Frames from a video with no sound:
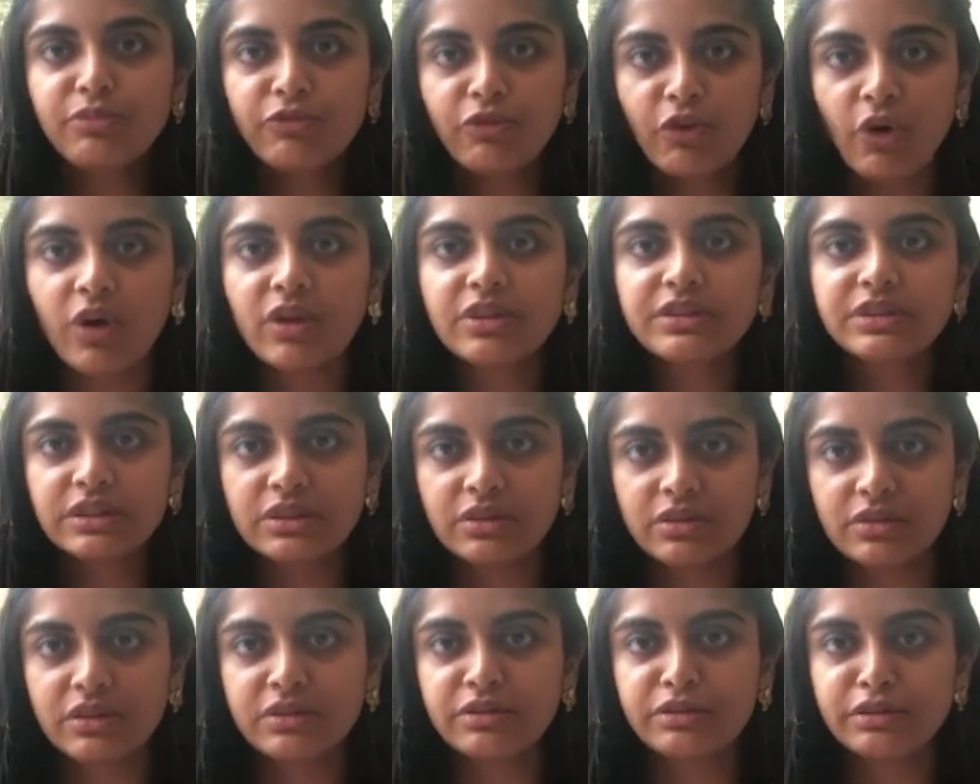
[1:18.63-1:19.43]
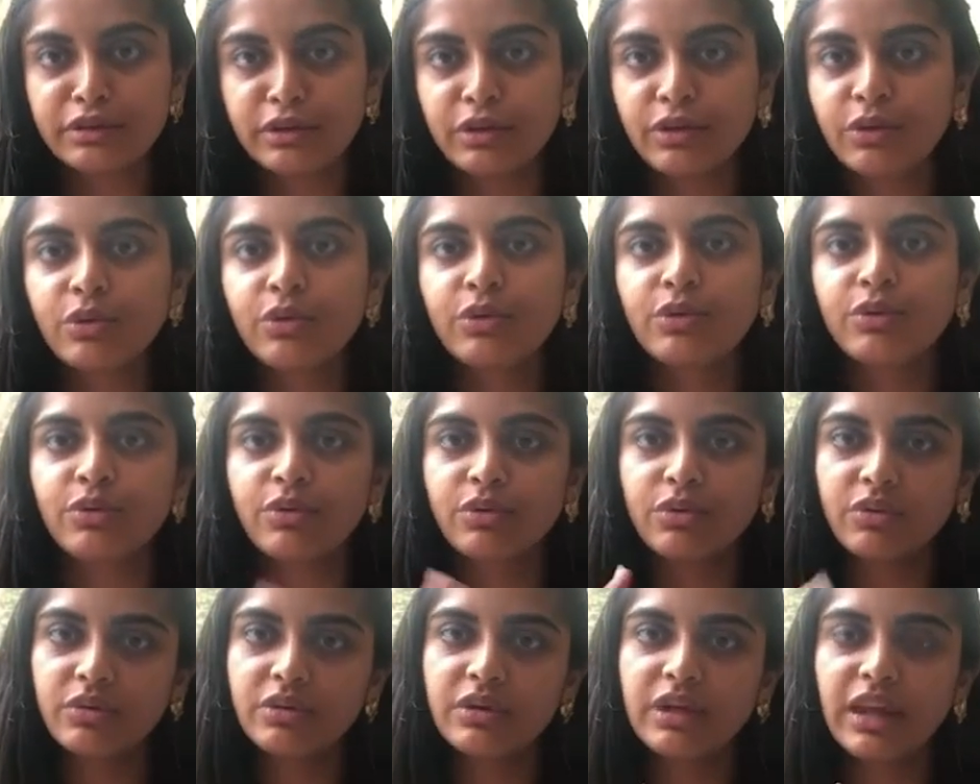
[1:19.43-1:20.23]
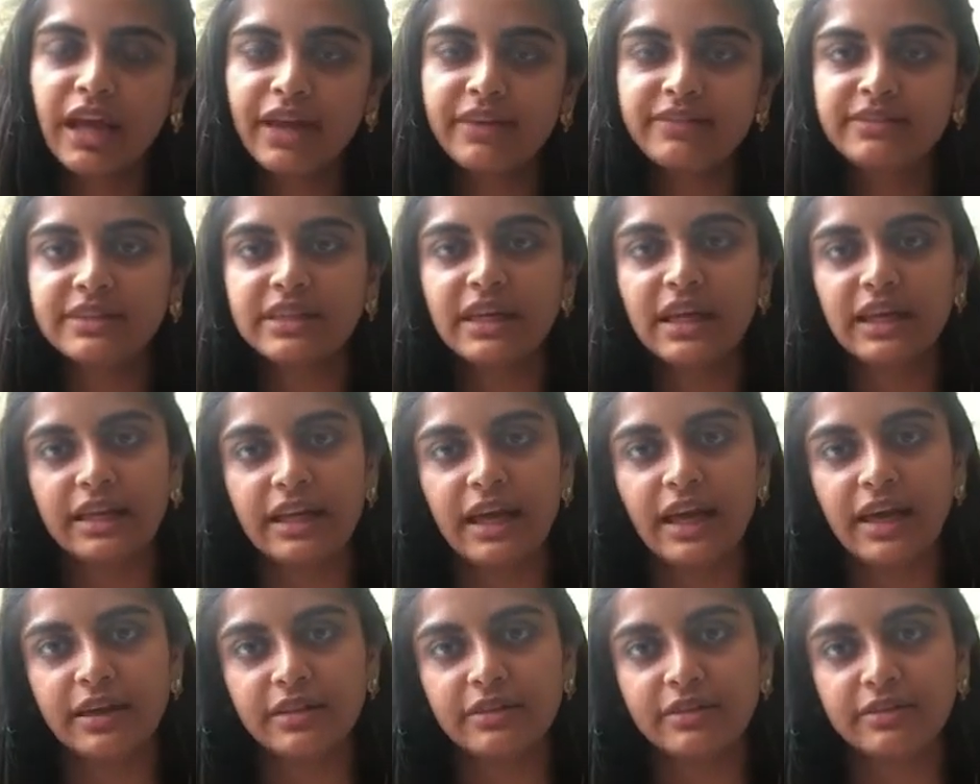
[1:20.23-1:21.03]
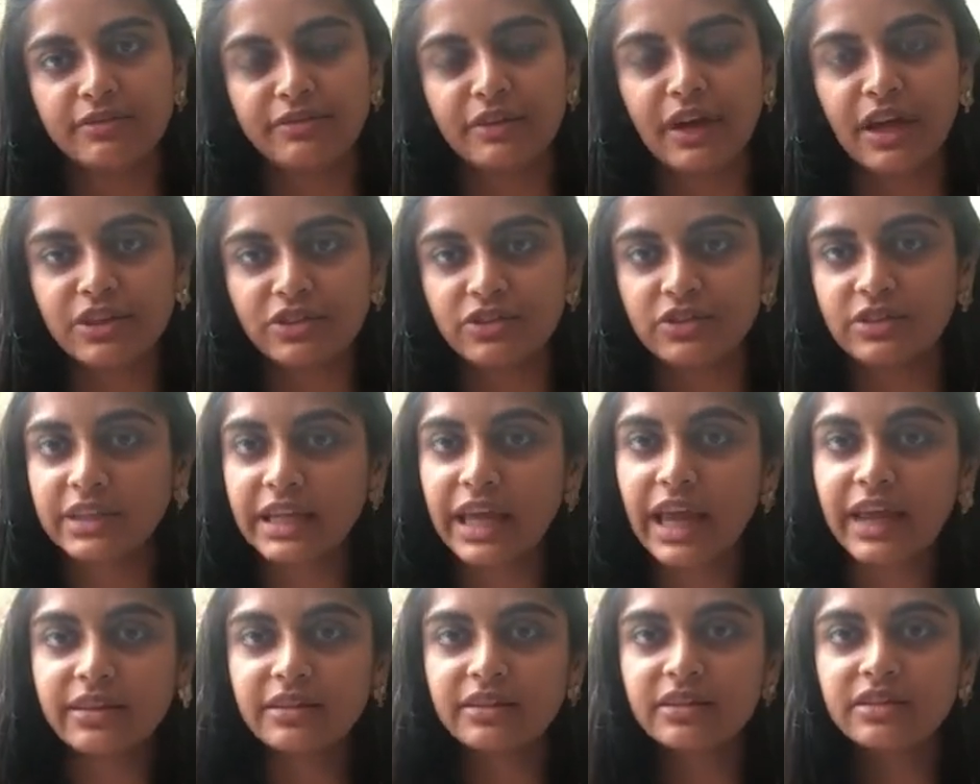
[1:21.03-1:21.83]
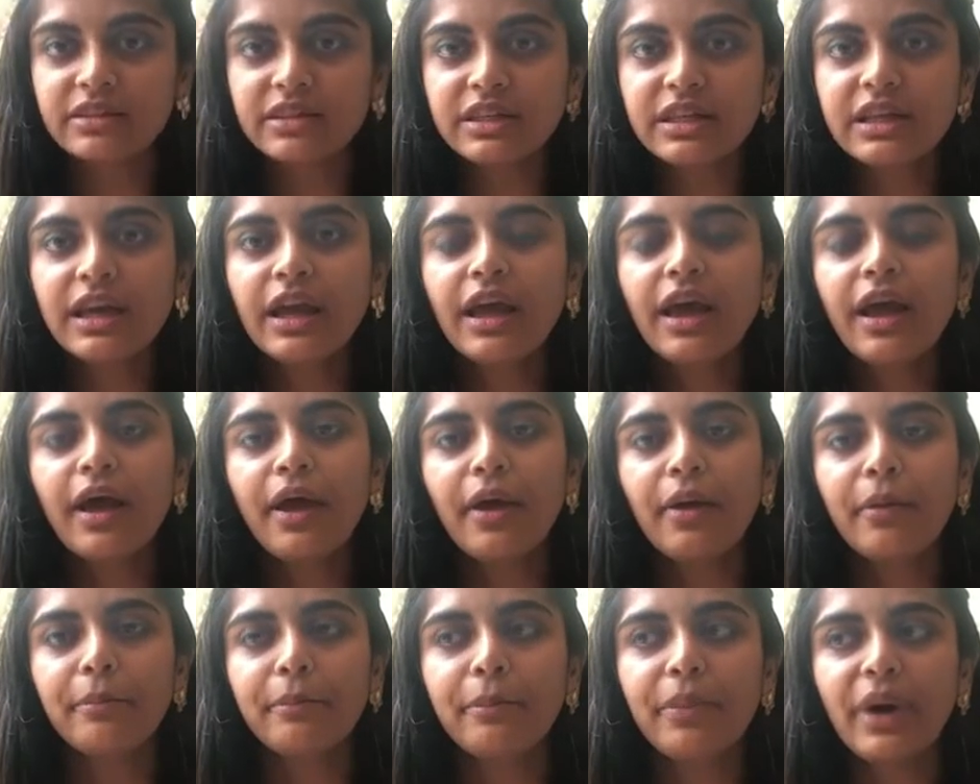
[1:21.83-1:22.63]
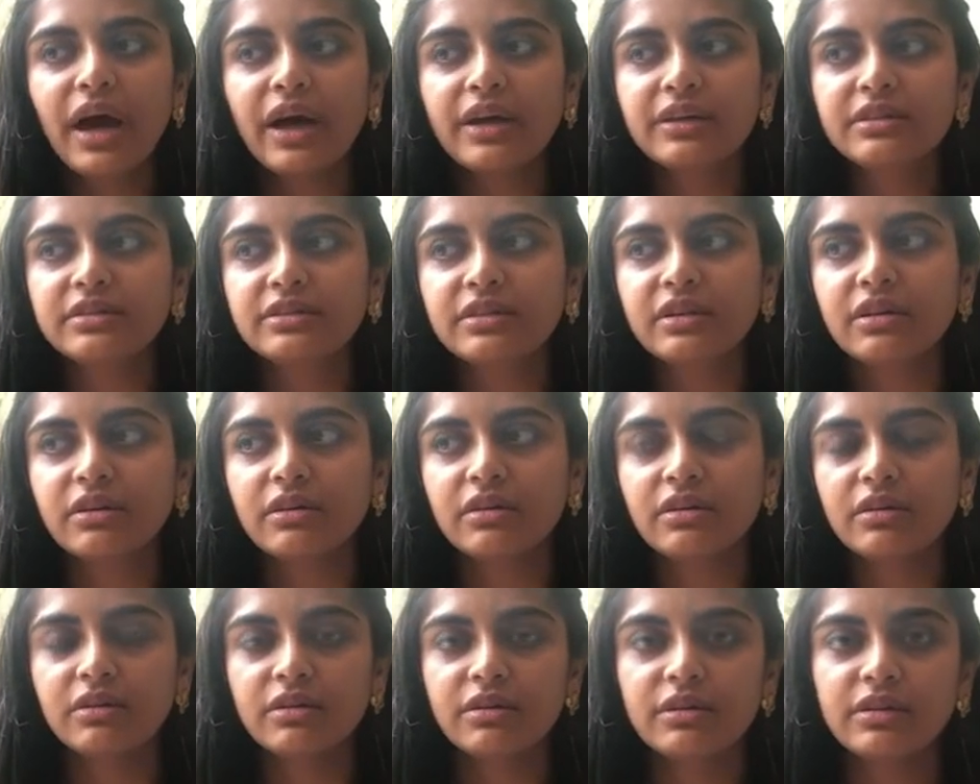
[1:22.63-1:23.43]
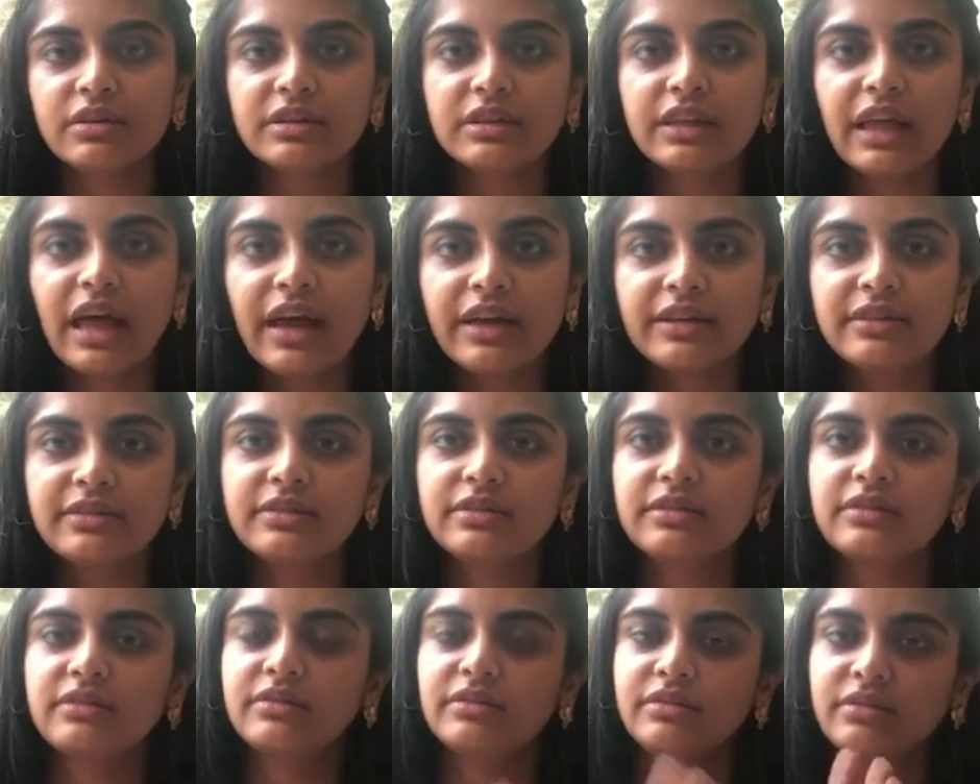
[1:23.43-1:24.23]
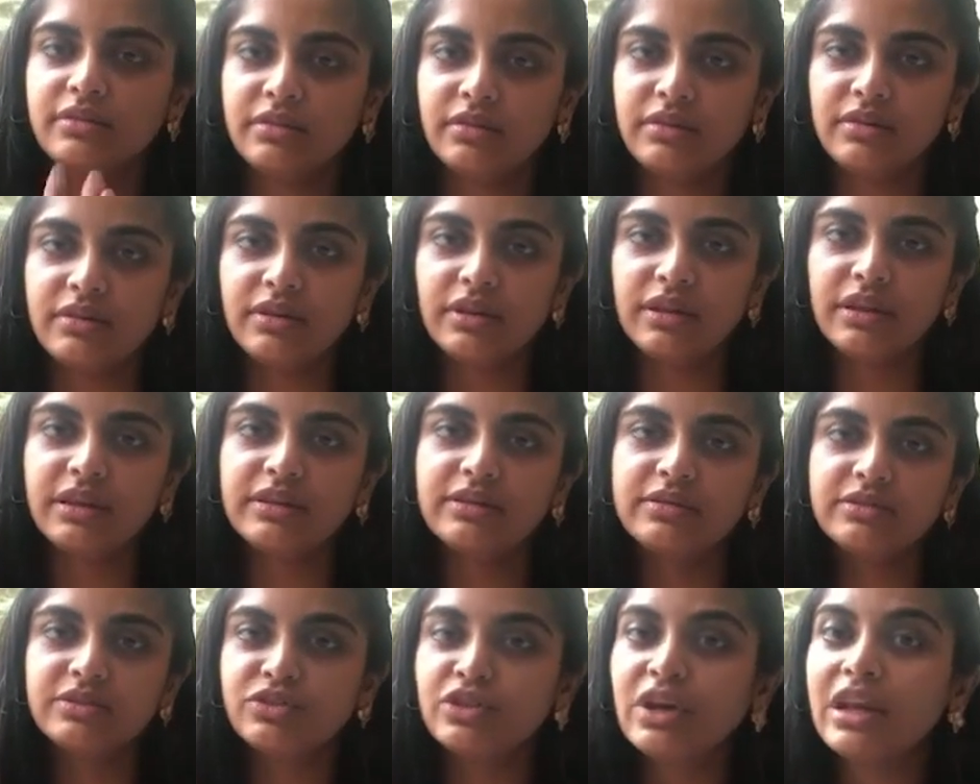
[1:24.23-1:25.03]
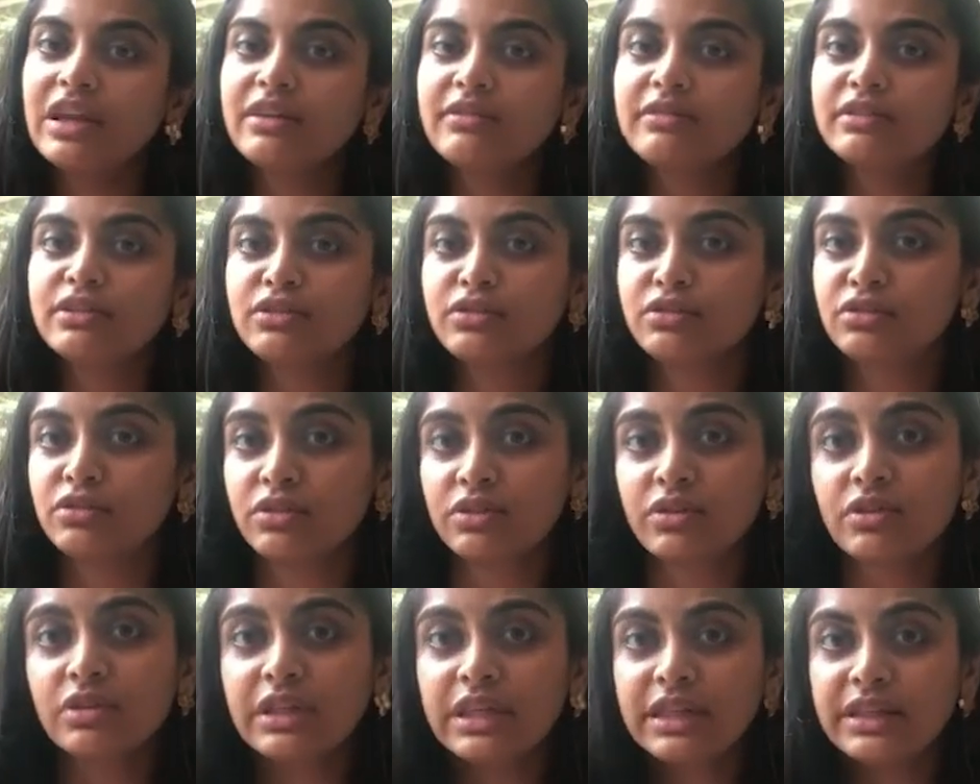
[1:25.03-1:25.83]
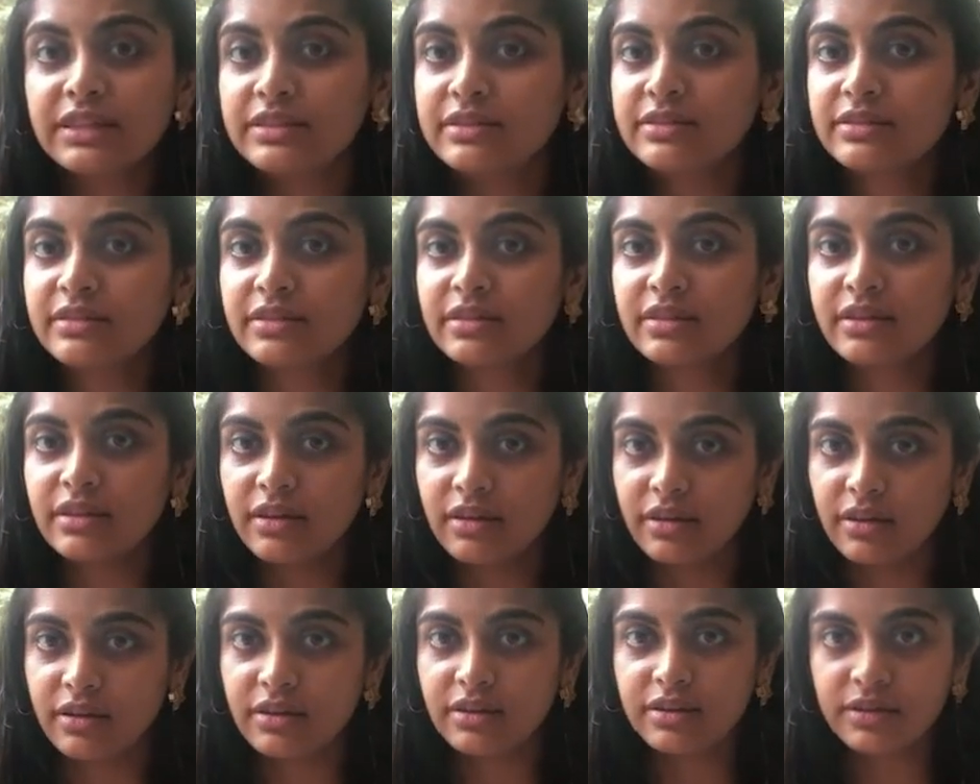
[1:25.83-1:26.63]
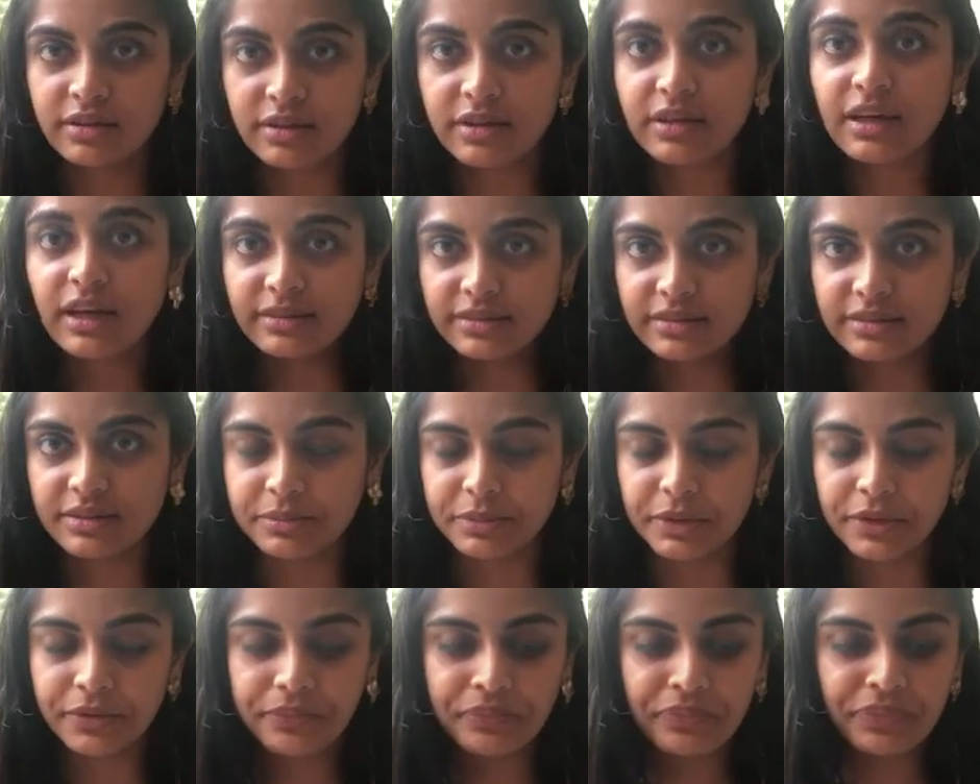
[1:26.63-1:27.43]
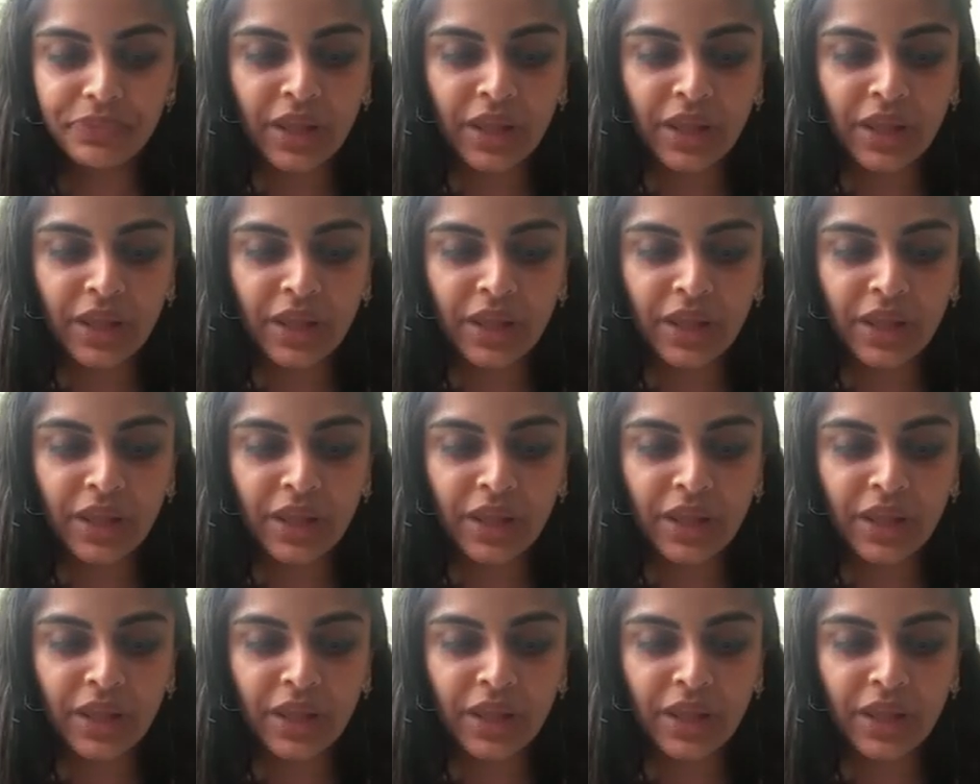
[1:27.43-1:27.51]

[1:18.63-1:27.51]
falls into the slow lifestyle and fashion category, but that is relevant to today's customer.